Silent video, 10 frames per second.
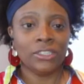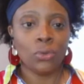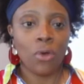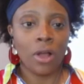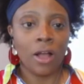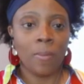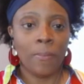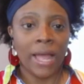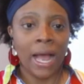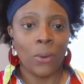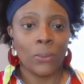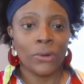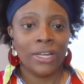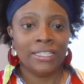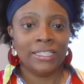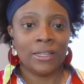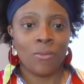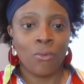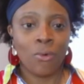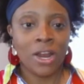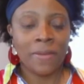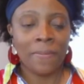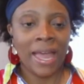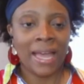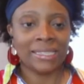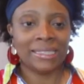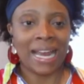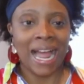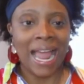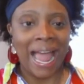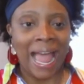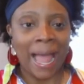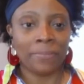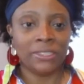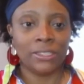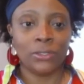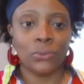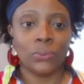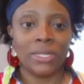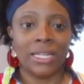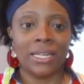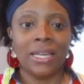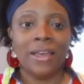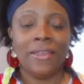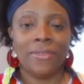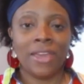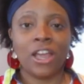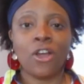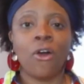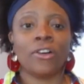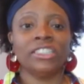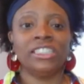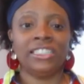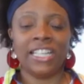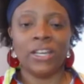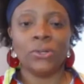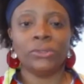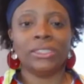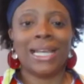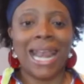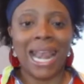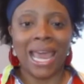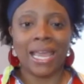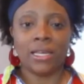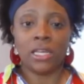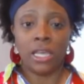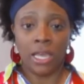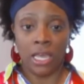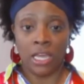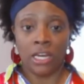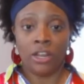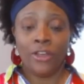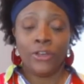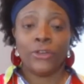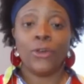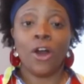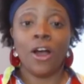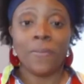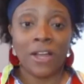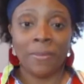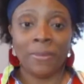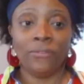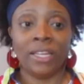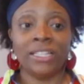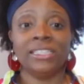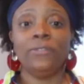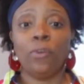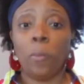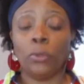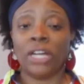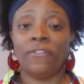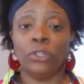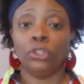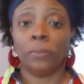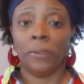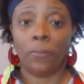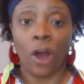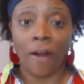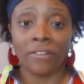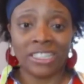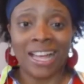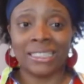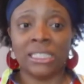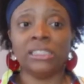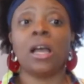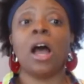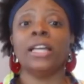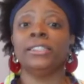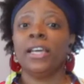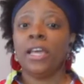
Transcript: talk about some running backs that I absolutely think are steals late in your upcoming fantasy football draft. And you should be prioritizing these guys.